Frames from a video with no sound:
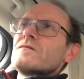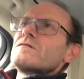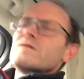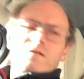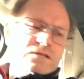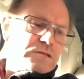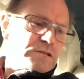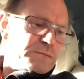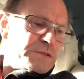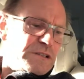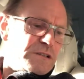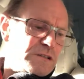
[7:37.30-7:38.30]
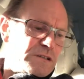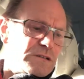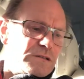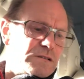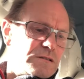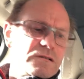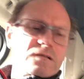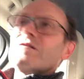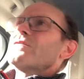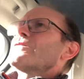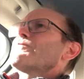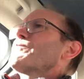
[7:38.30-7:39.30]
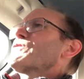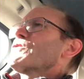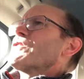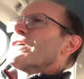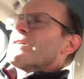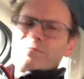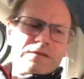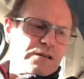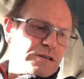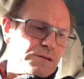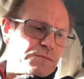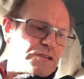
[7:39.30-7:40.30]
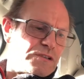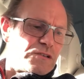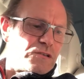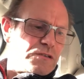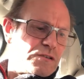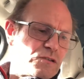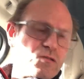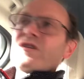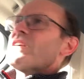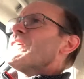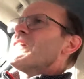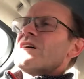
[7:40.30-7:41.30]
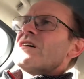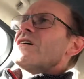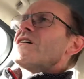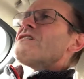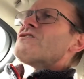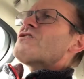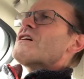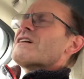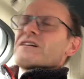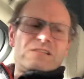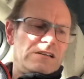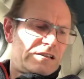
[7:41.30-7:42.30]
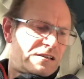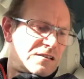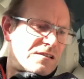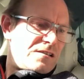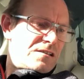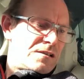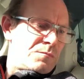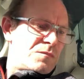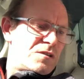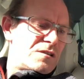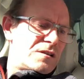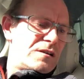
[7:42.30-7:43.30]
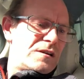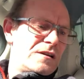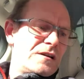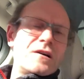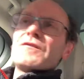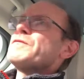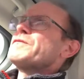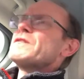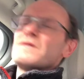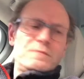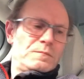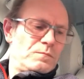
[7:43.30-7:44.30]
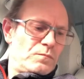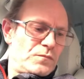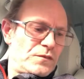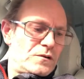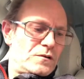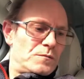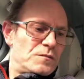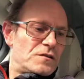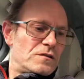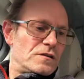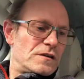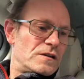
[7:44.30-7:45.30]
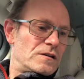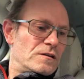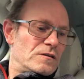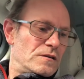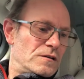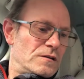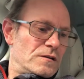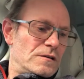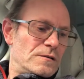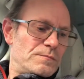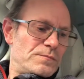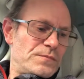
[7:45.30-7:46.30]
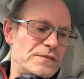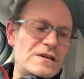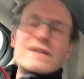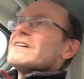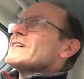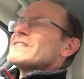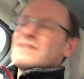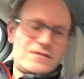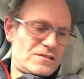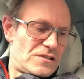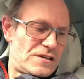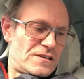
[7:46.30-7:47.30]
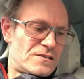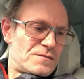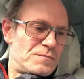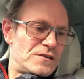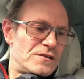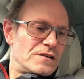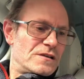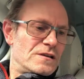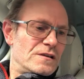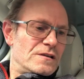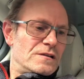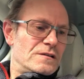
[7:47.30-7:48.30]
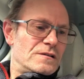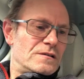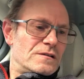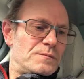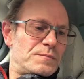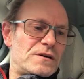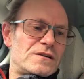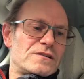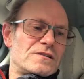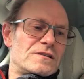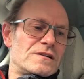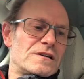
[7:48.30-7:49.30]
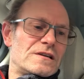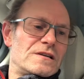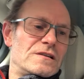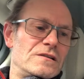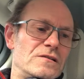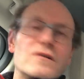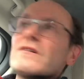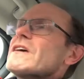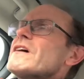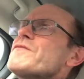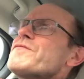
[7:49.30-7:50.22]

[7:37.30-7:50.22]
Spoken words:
let me... sorry, I'm just going to recheck that, because it seems to have... Oops, sorry. Yeah, it's changed my departure again. Okay,